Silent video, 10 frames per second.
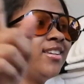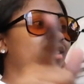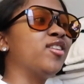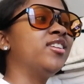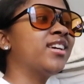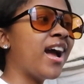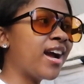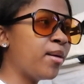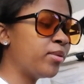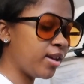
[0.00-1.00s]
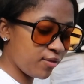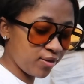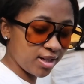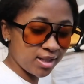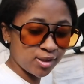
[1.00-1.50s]
The look I got planned
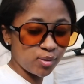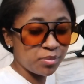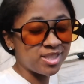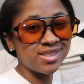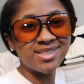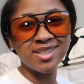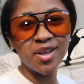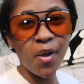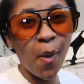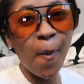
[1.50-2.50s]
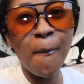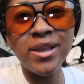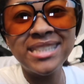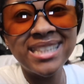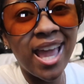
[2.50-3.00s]
for this, you
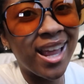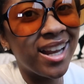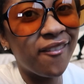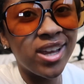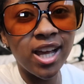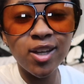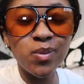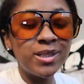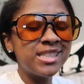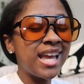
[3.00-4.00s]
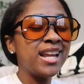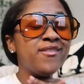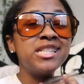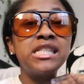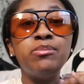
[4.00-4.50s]
bitches can't even. Bitches can't
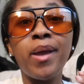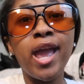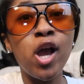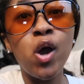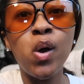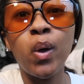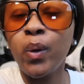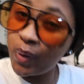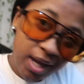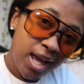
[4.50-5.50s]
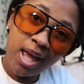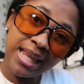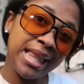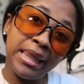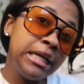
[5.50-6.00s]
even spell
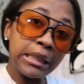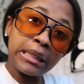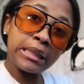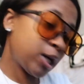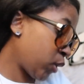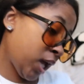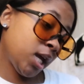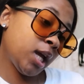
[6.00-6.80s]
the look. Okay.